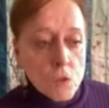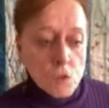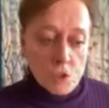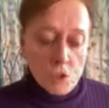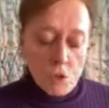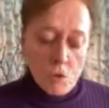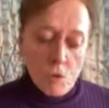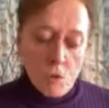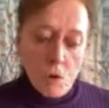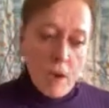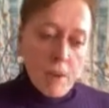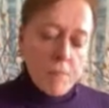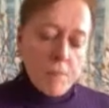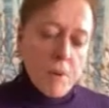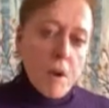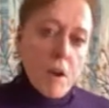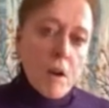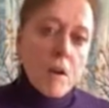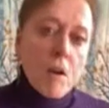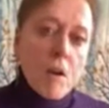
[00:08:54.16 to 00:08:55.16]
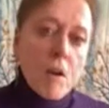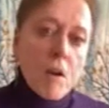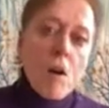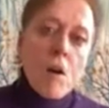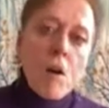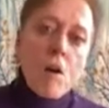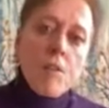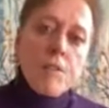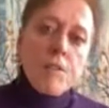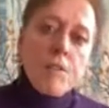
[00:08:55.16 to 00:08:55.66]
So I brought
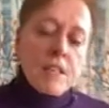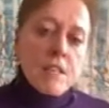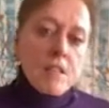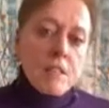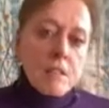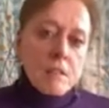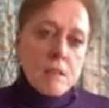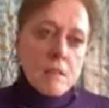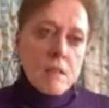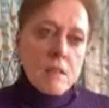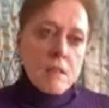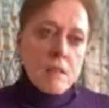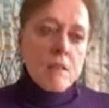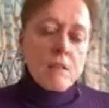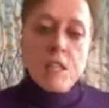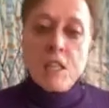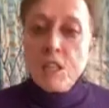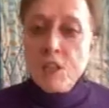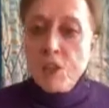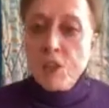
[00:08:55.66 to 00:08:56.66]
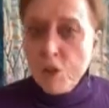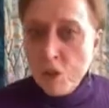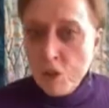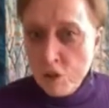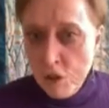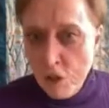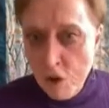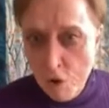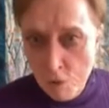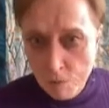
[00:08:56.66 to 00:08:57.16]
all these
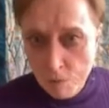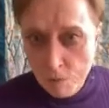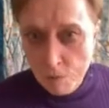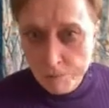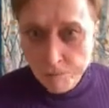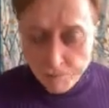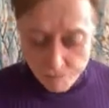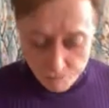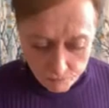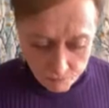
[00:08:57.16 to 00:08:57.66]
t-shirts home.